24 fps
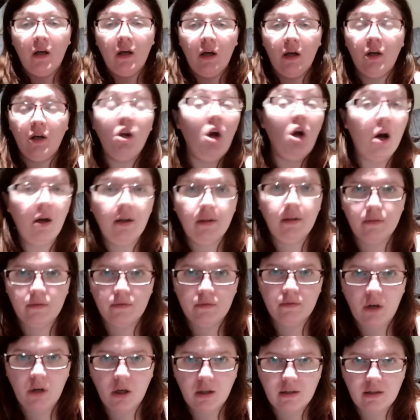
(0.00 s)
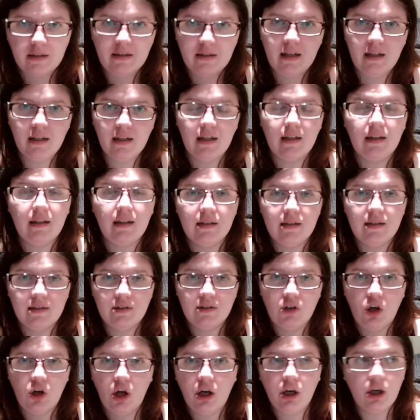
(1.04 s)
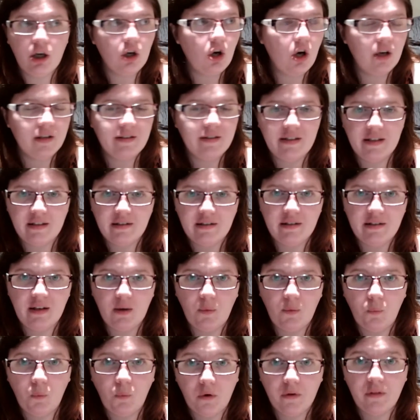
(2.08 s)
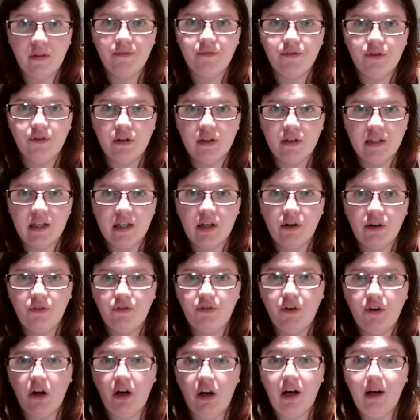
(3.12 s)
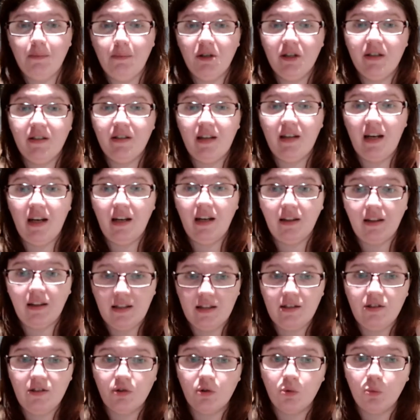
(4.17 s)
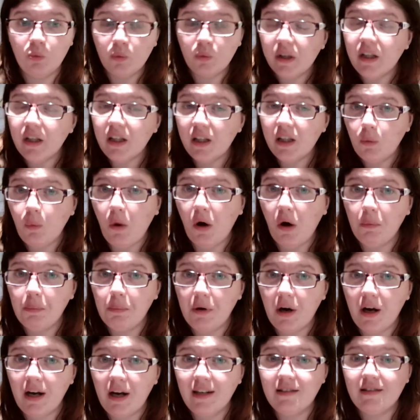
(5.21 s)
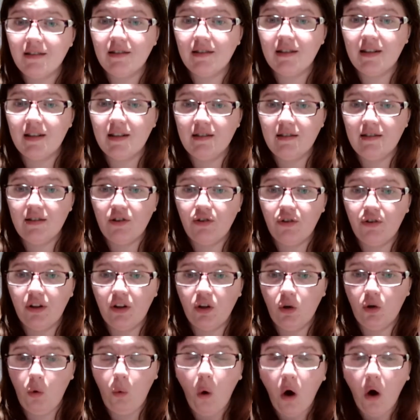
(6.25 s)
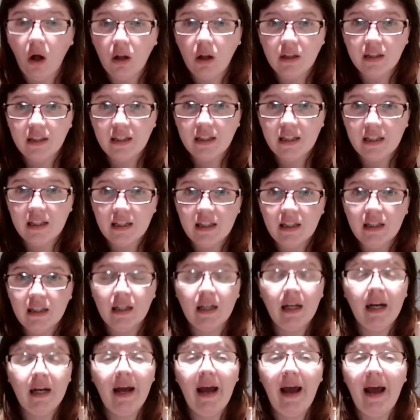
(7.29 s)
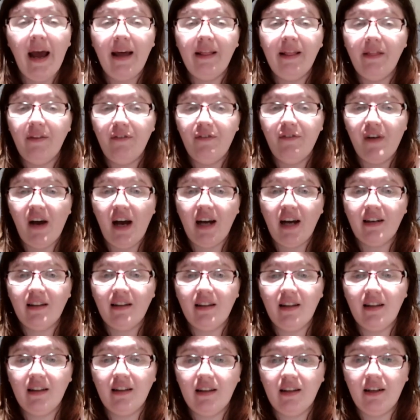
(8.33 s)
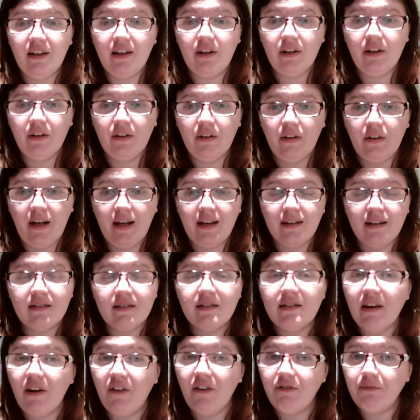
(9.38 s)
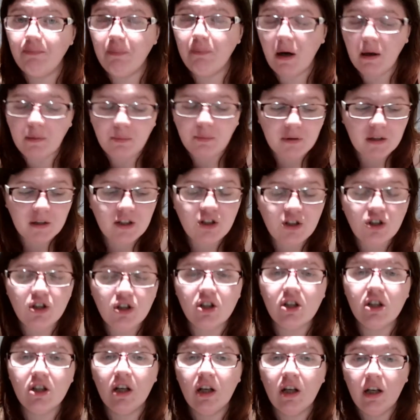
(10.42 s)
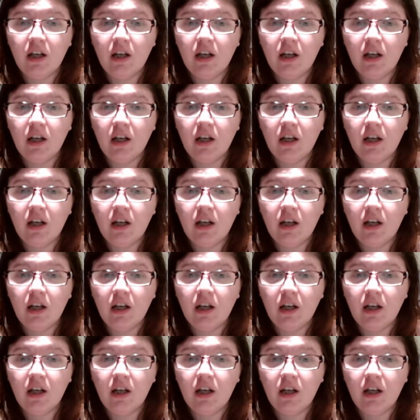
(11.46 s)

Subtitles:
Not saying that that's not a cost that's like worth it for the Tarot Fauna. I'm just saying these are really well priced considering the quality and the fact that they're like self-published.